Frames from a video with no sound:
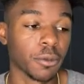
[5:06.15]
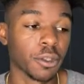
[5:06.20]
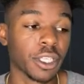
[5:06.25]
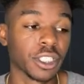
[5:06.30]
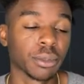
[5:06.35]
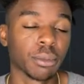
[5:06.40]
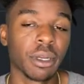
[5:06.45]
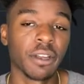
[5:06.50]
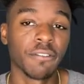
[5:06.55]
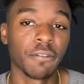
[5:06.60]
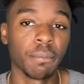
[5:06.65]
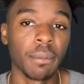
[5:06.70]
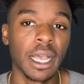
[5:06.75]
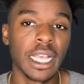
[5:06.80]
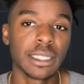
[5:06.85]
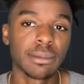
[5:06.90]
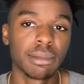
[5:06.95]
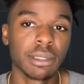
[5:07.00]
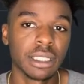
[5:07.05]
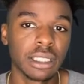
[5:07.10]
You get your money from
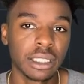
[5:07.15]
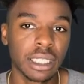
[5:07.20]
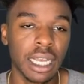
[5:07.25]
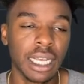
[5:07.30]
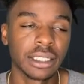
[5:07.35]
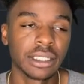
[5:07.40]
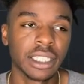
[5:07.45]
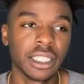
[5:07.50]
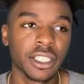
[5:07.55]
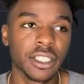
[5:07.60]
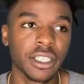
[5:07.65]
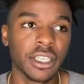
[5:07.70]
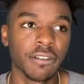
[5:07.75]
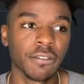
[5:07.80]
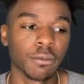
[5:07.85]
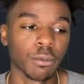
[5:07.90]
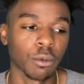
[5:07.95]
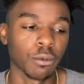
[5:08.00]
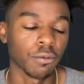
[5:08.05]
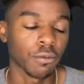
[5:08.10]
Minds Plus content, you
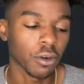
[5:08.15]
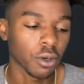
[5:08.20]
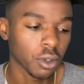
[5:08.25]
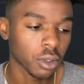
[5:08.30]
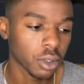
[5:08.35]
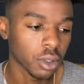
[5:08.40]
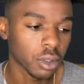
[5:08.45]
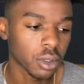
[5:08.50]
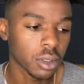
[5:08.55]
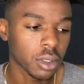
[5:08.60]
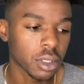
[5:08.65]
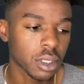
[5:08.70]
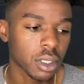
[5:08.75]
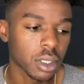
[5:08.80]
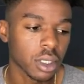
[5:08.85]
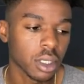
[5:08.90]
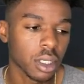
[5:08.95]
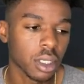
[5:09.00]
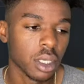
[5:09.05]
get from referrals,